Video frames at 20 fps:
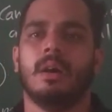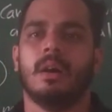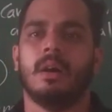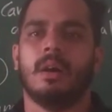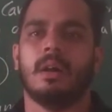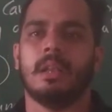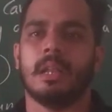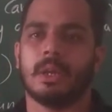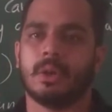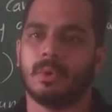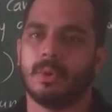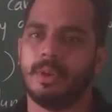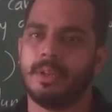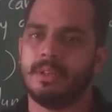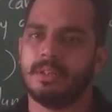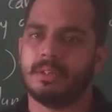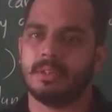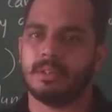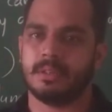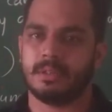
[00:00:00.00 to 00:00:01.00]
liquid in
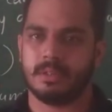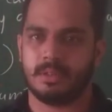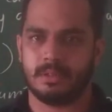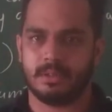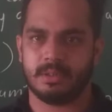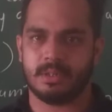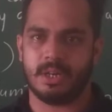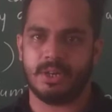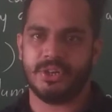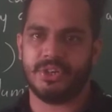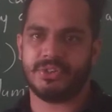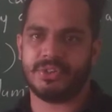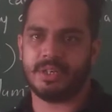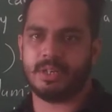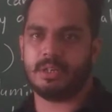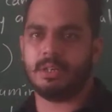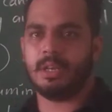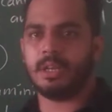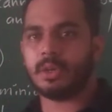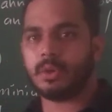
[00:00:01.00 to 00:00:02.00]
condition,
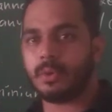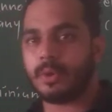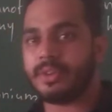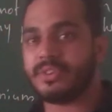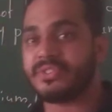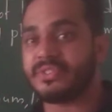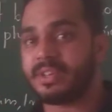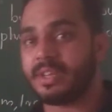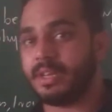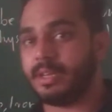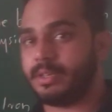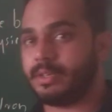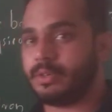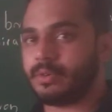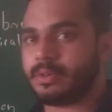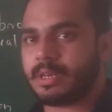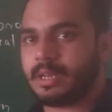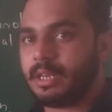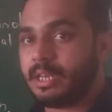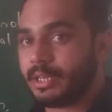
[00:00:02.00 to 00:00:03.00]
liquid in state.
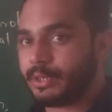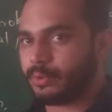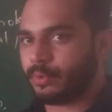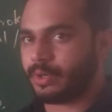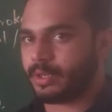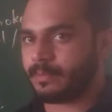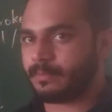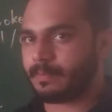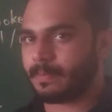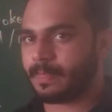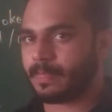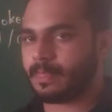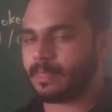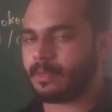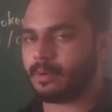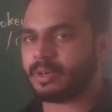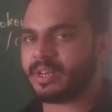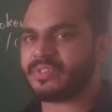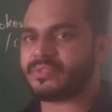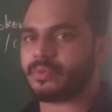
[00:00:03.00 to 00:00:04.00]
Okay, liquid,
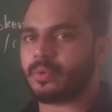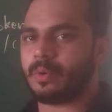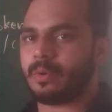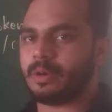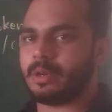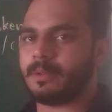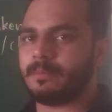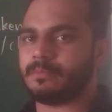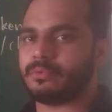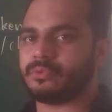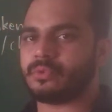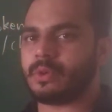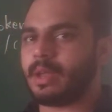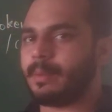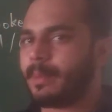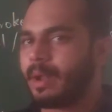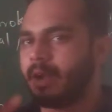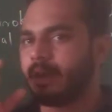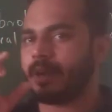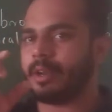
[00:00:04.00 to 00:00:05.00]
not a solid. So I
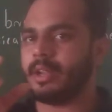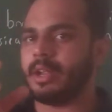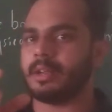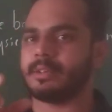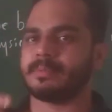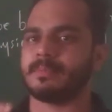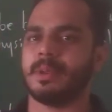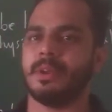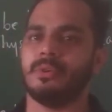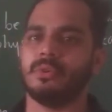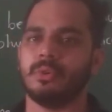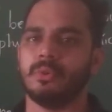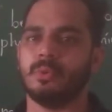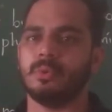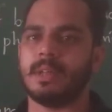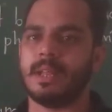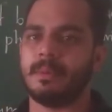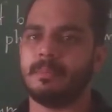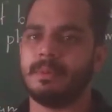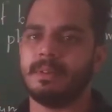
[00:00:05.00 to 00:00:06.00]
am already explained to you,
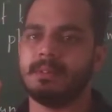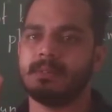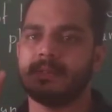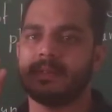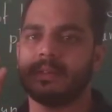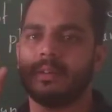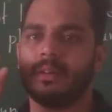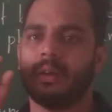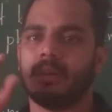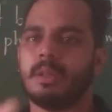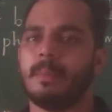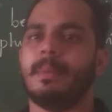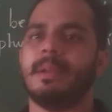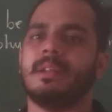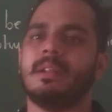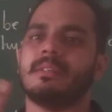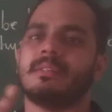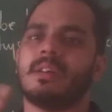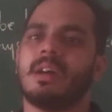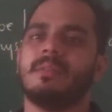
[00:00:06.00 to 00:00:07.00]
that means the
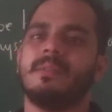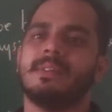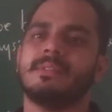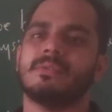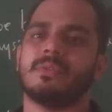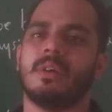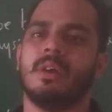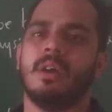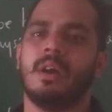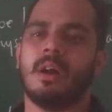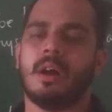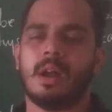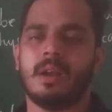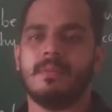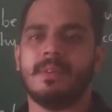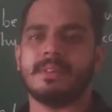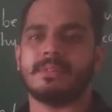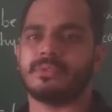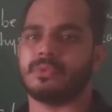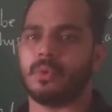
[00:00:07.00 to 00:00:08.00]
metals always
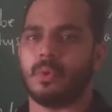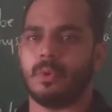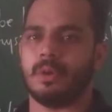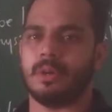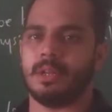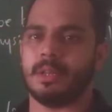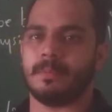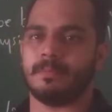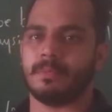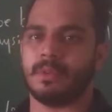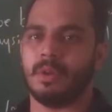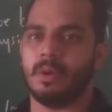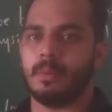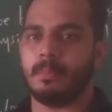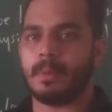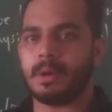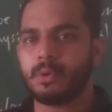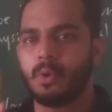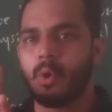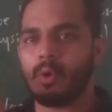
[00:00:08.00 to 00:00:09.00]
solid,
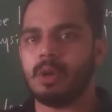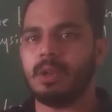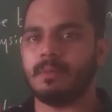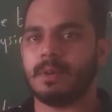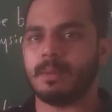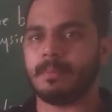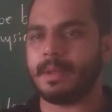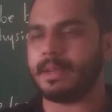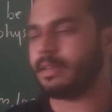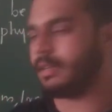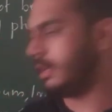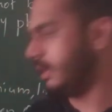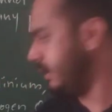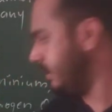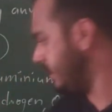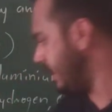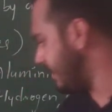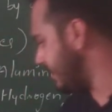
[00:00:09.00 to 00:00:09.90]
but only one metal, that's